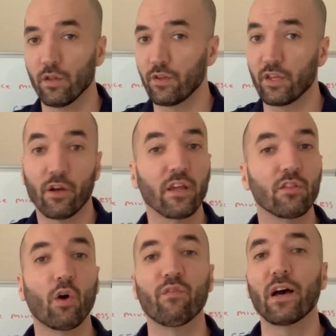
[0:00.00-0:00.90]
There is
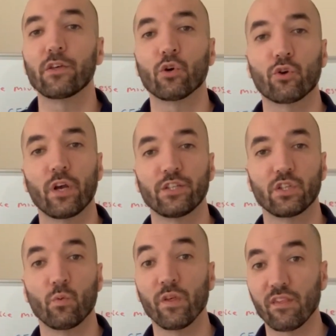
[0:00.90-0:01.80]
no value
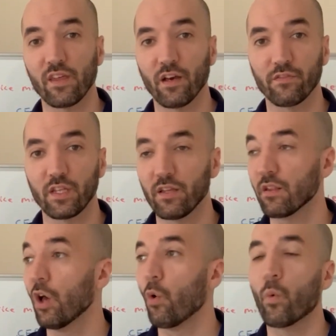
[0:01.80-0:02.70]
creation with CFDs
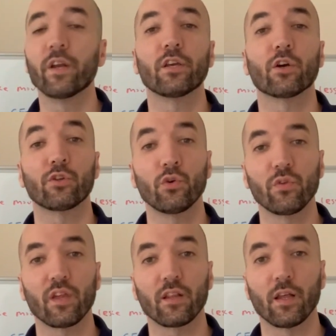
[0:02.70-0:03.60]
when you're
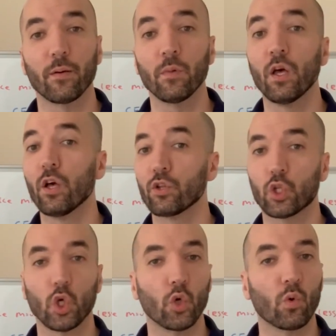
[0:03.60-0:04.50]
using them
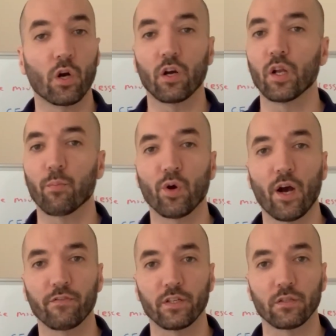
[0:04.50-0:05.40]
to earn a
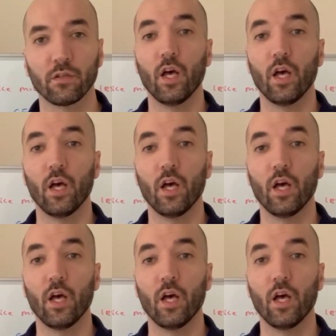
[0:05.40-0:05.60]
profit.